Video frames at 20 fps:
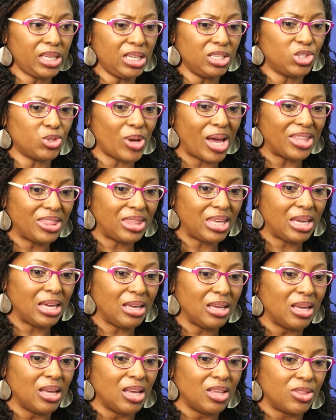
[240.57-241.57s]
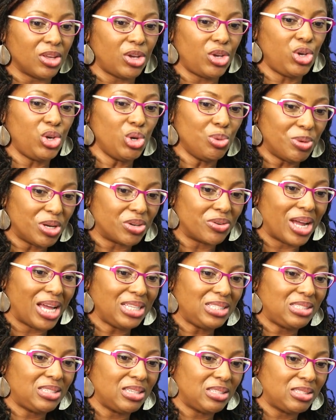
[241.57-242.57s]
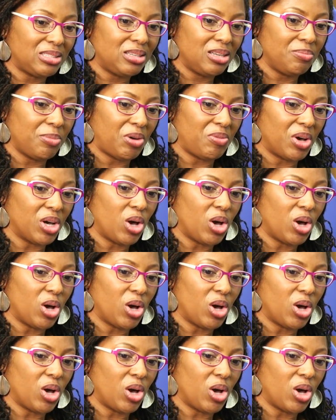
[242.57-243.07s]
So I think the human rights system of